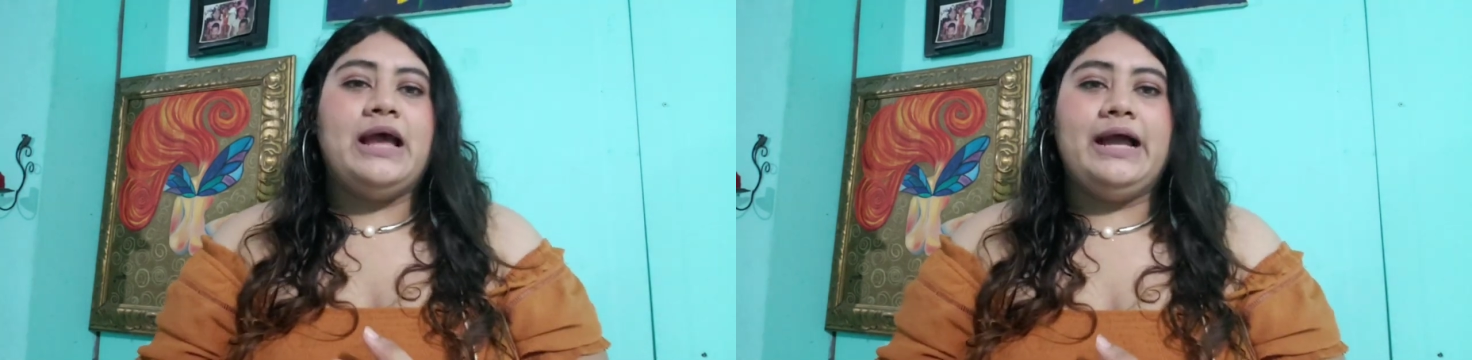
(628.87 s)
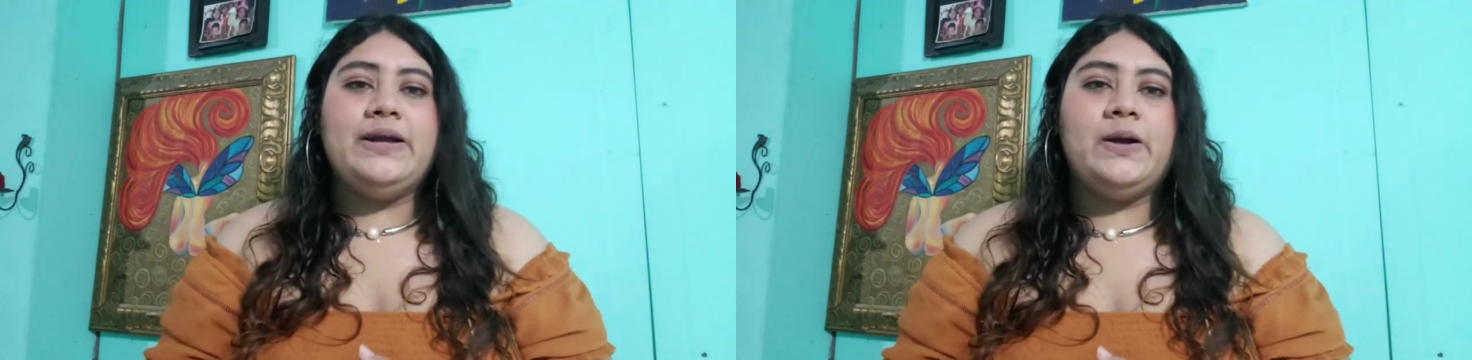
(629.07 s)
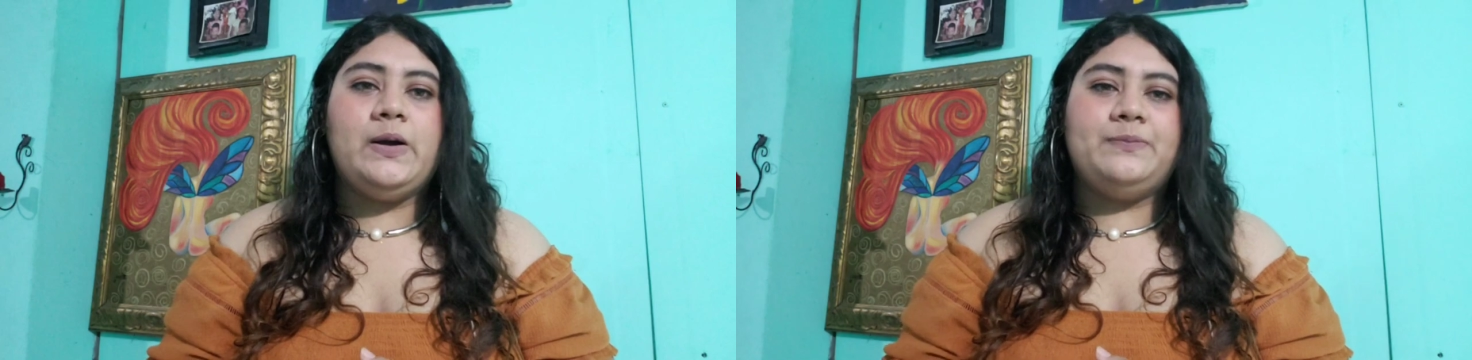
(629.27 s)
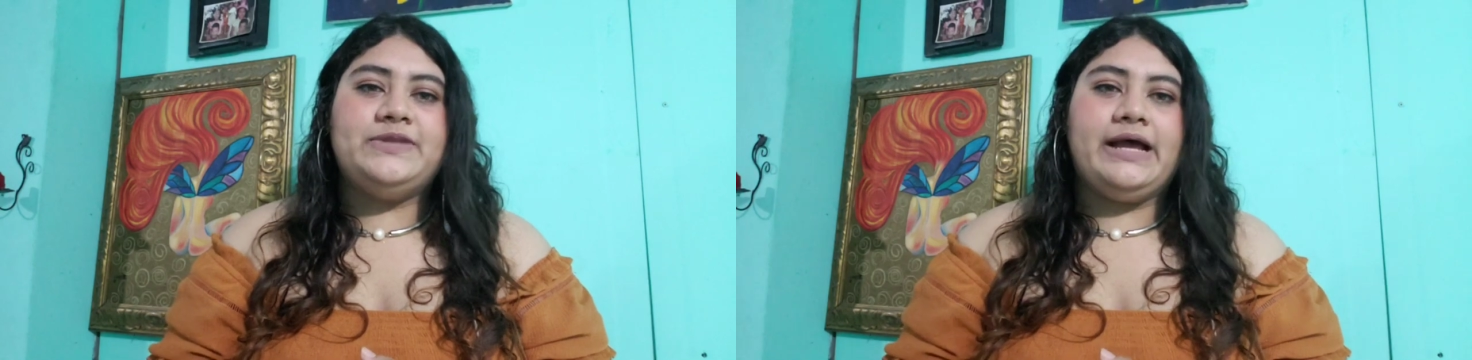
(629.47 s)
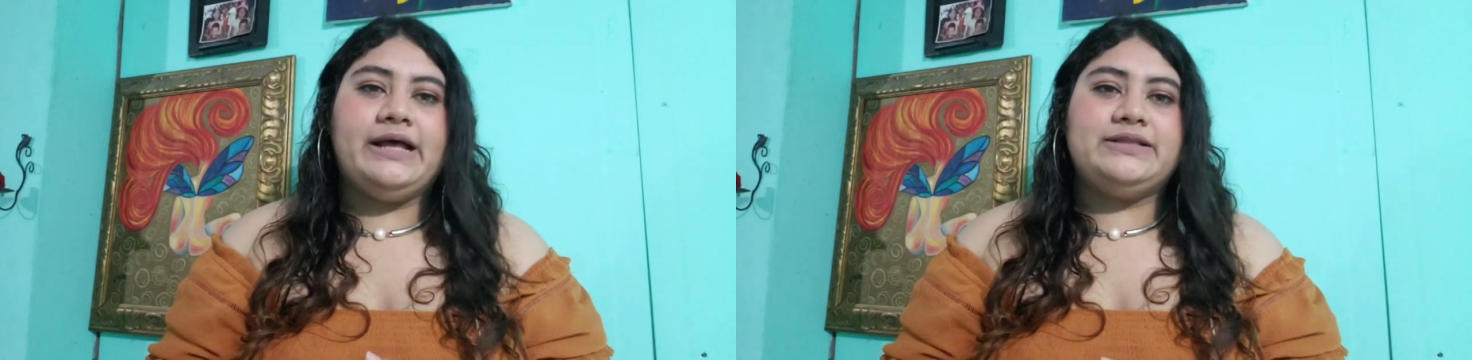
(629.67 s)
I
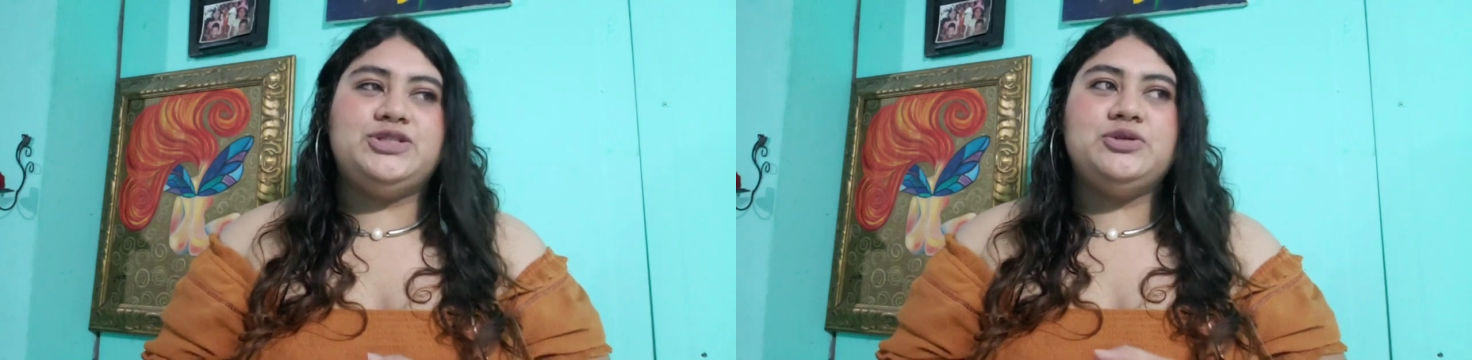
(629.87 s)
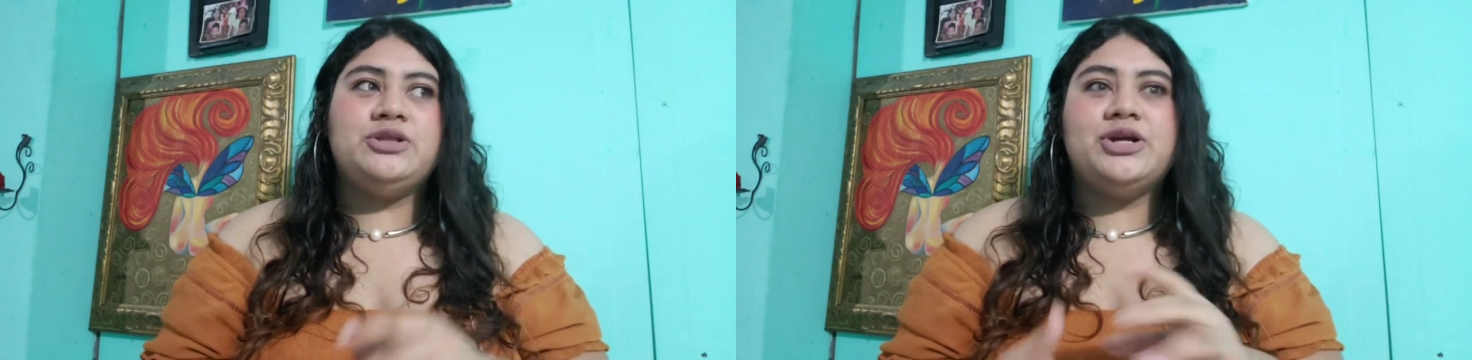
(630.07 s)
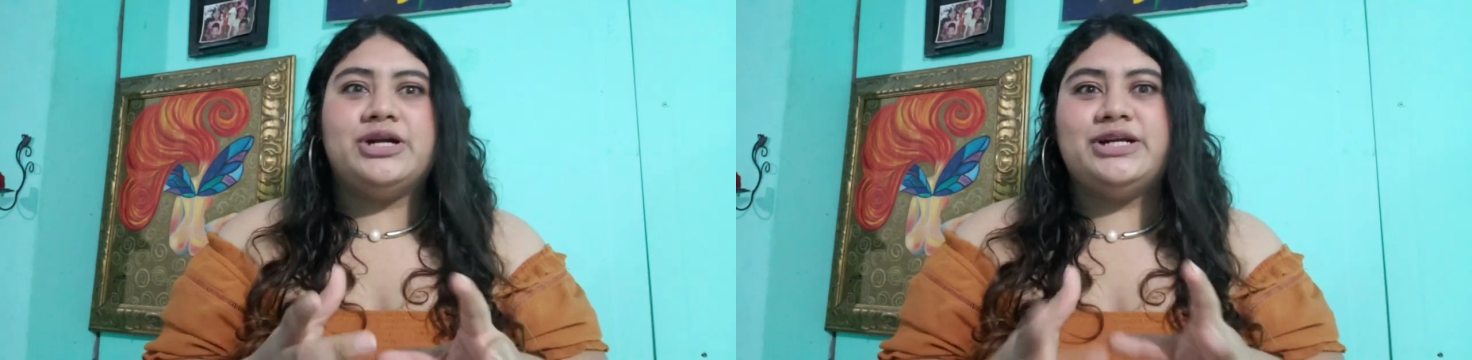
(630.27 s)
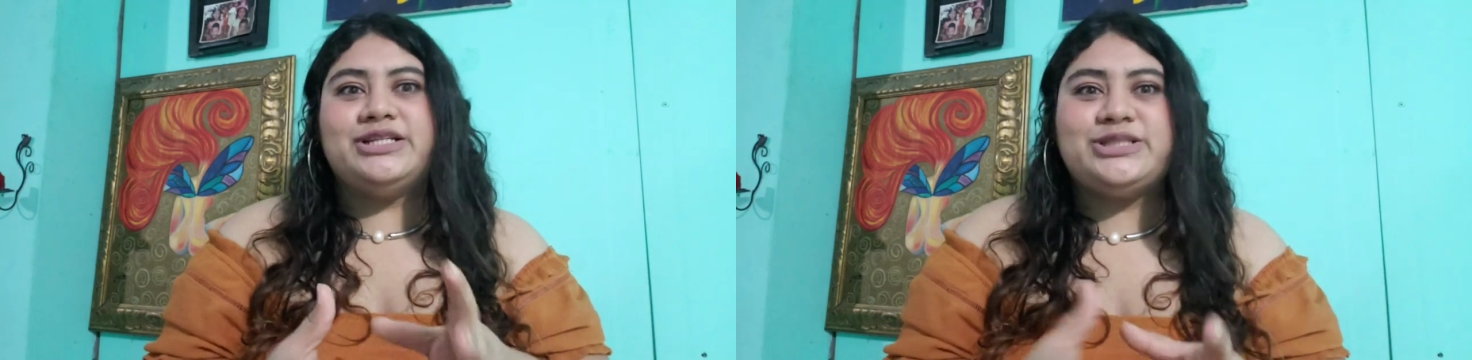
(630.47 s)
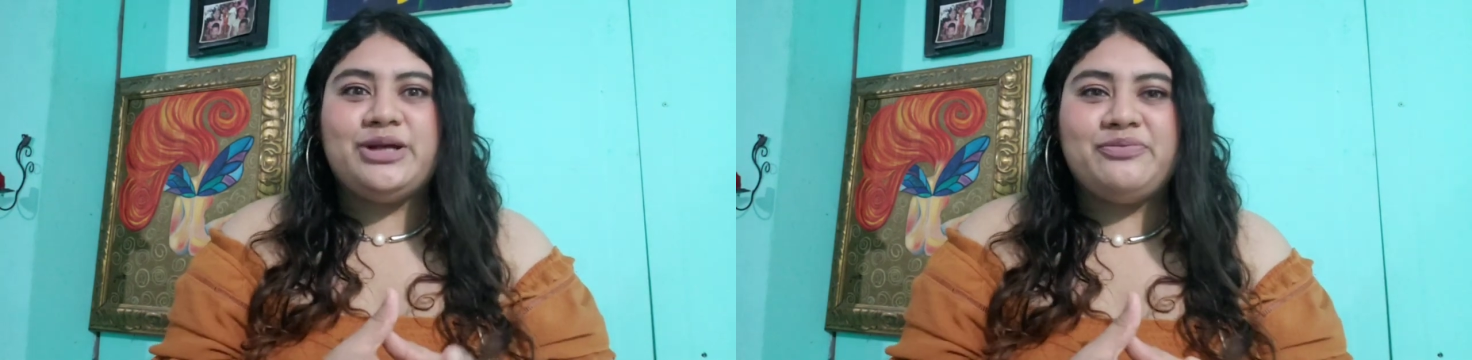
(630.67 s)
hope that you
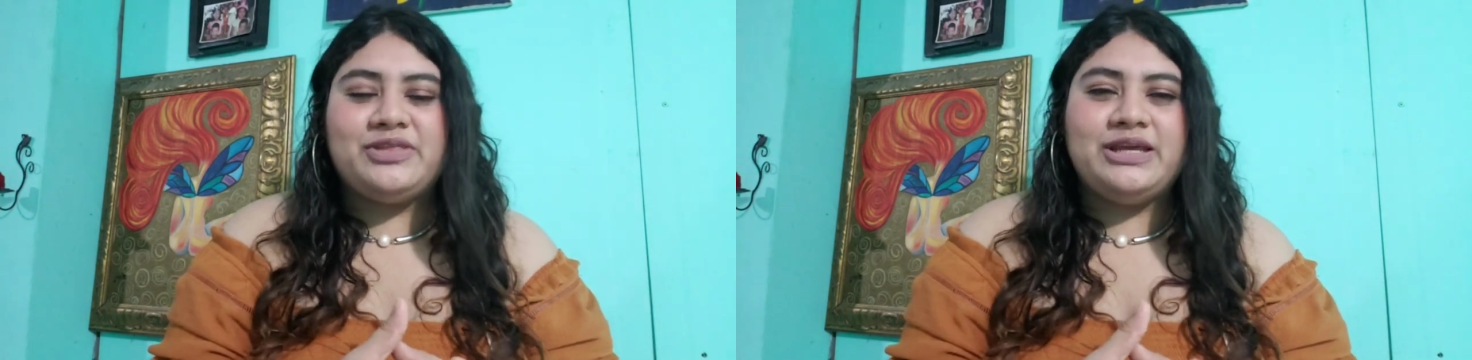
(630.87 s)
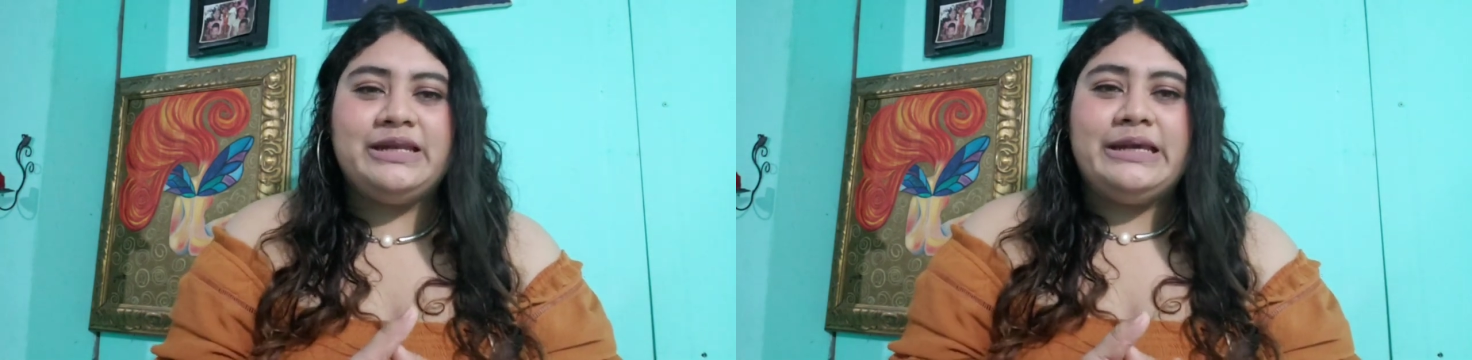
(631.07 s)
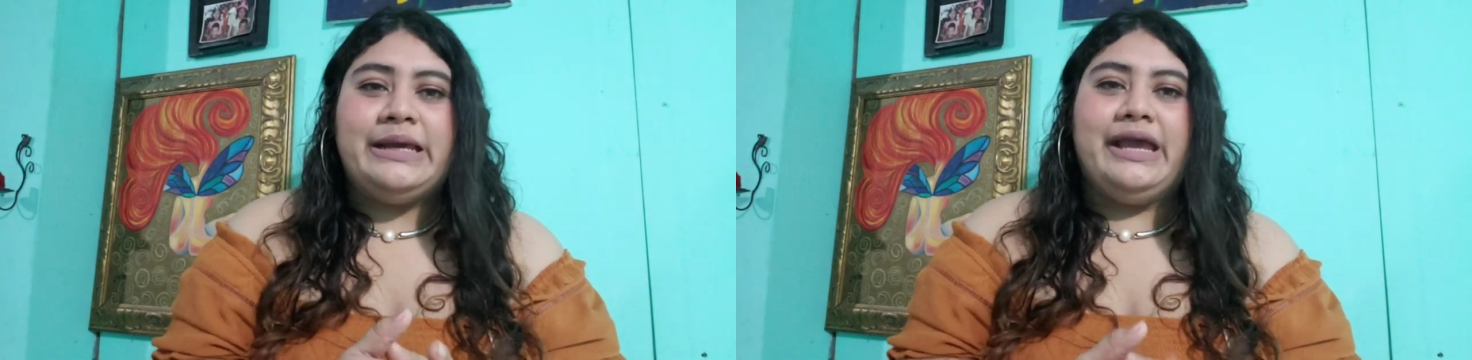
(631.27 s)
learned something,